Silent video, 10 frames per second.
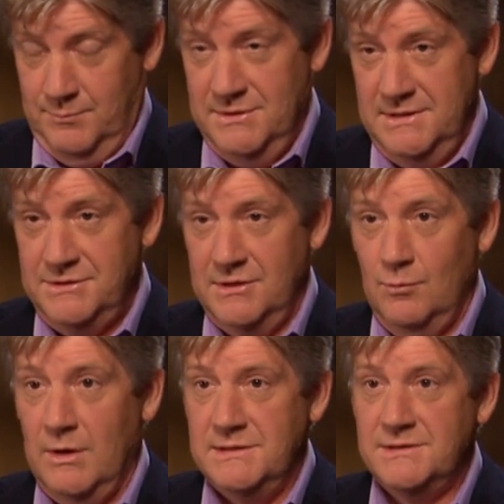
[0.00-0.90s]

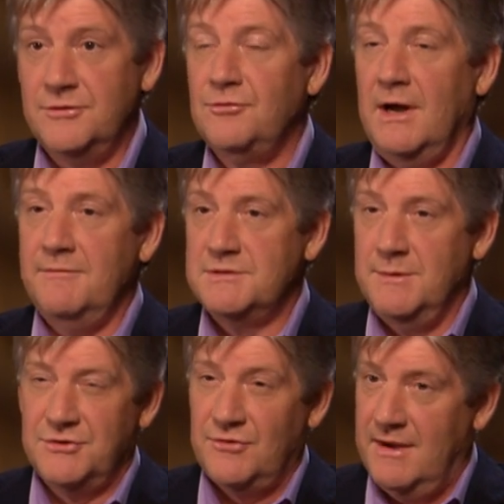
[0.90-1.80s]
position was to drive as
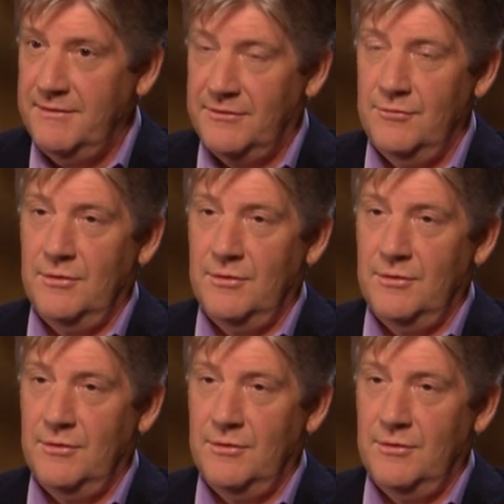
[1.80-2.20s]
much traffic through